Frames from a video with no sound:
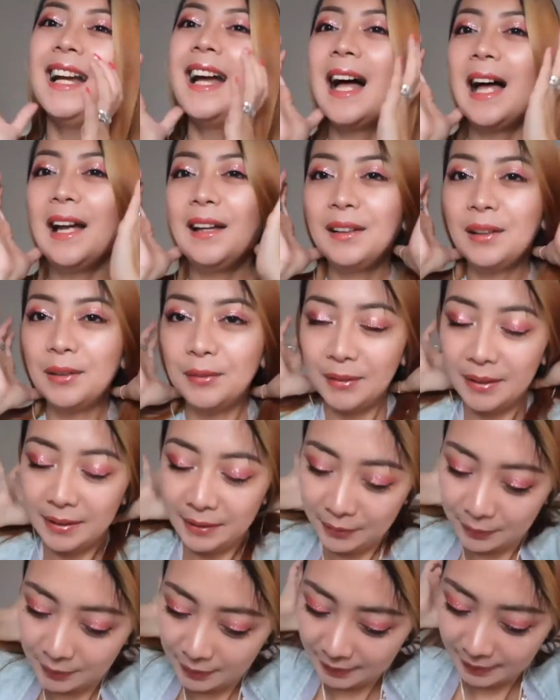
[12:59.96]
I love
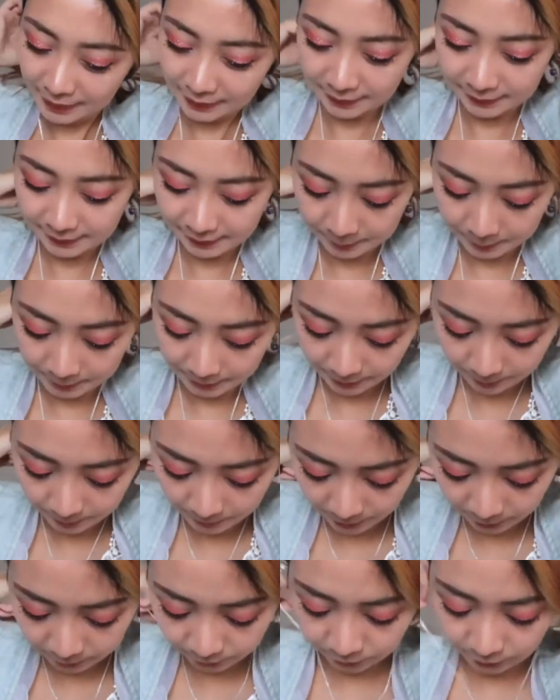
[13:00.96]
layering necklaces, but I'm
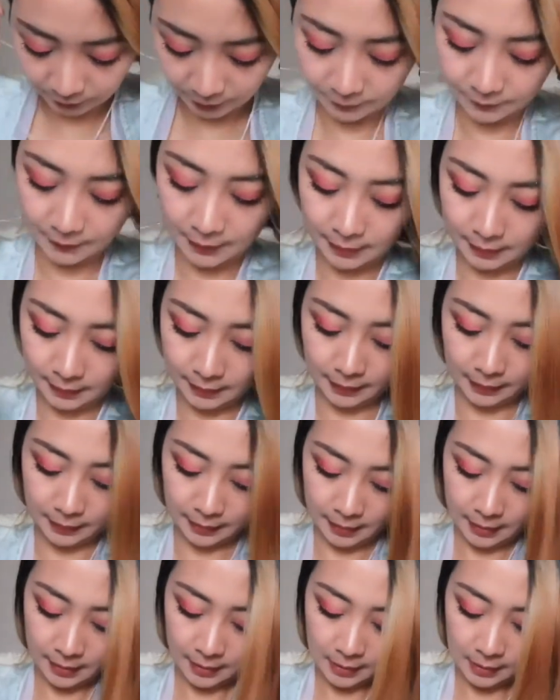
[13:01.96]
not sure if this is like
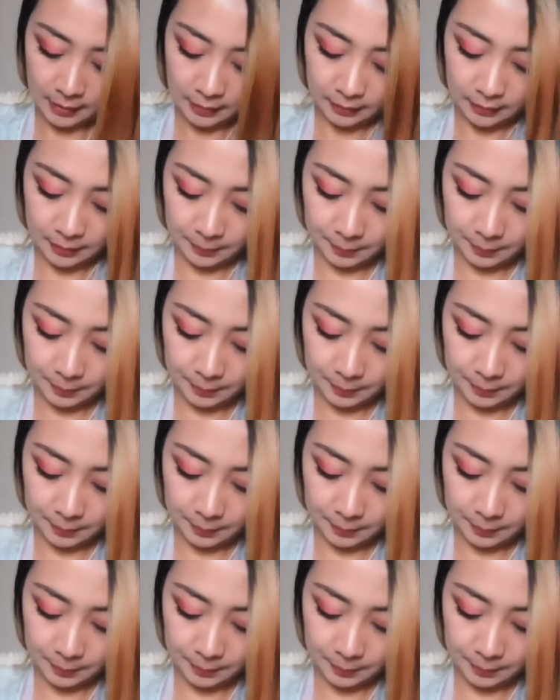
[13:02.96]
the